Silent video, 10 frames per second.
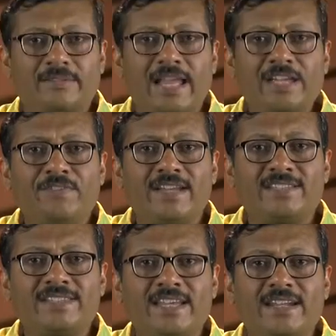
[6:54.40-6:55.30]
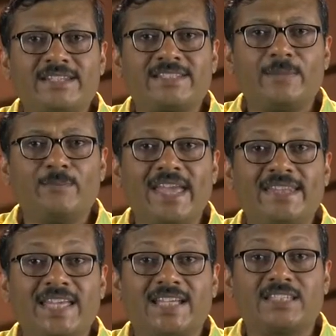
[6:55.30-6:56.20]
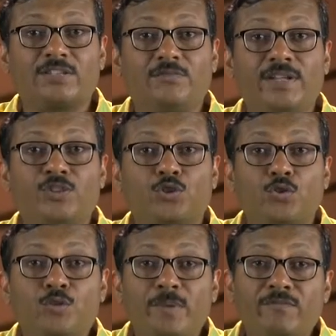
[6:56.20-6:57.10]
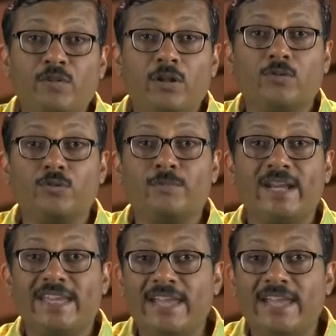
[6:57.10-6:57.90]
Likewise, there are some ethics which should be followed by